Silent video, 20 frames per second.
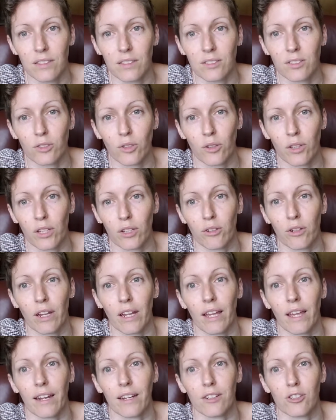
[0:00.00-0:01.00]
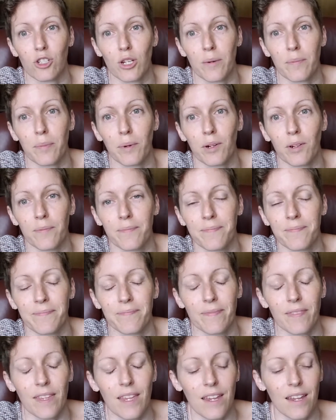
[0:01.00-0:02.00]
so that you can get it cheaper.
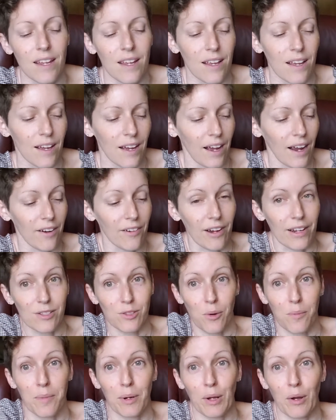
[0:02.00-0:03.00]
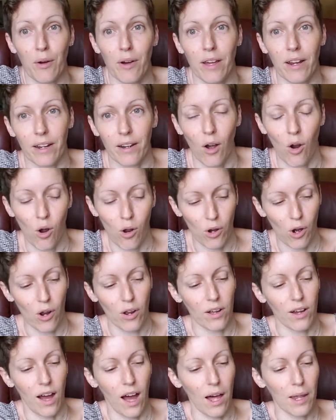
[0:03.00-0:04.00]
All right, so I'm gonna go ahead and un
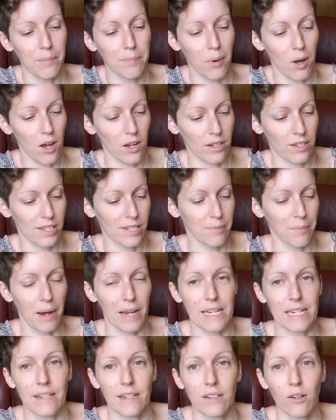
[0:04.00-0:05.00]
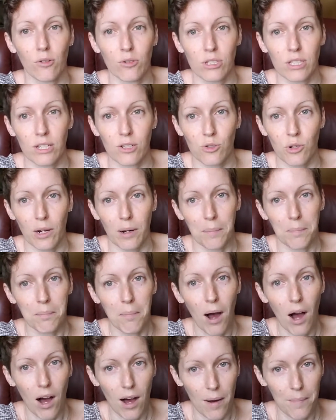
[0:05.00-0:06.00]
unbox my Ecocentric
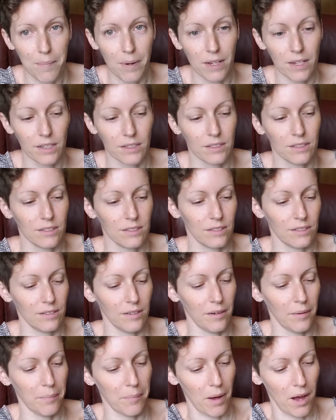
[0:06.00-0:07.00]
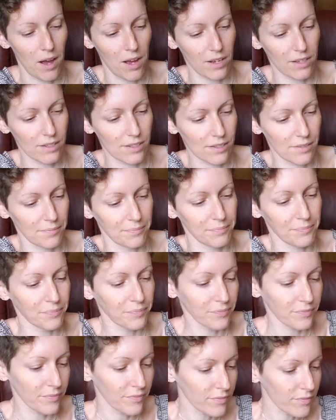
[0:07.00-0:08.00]
Mom box.
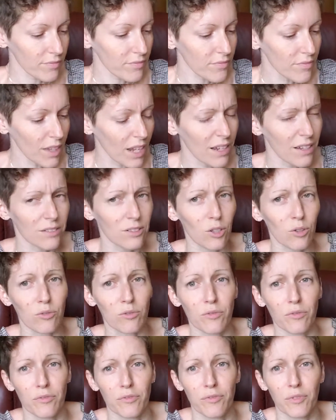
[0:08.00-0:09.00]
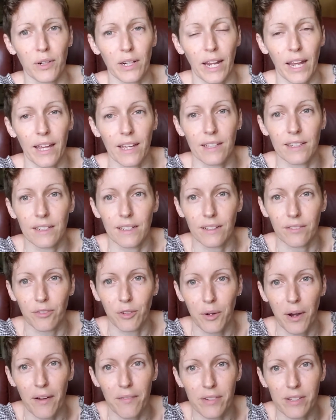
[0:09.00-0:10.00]
Don't forget, if
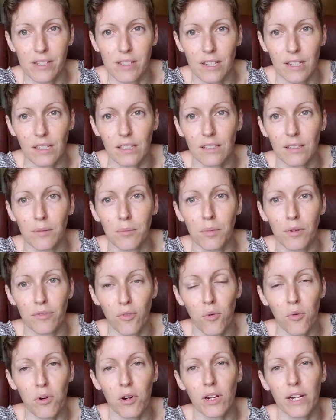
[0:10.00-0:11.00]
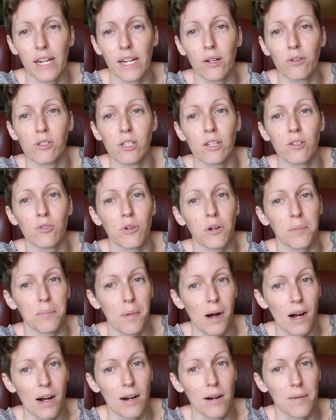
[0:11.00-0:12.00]
you haven't seen them before, Ecocentric
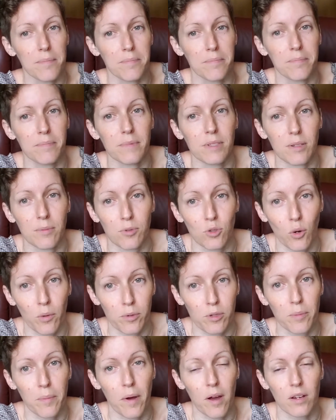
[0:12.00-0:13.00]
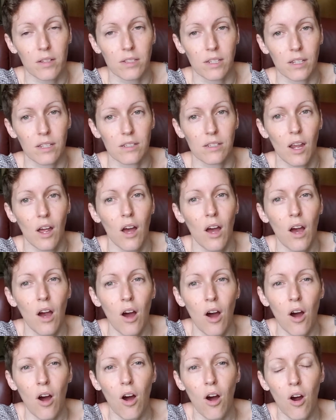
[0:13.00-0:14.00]
Mom subscription boxes
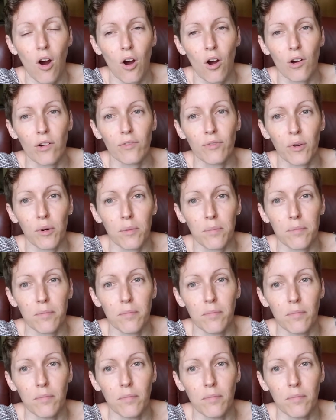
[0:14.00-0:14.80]
are for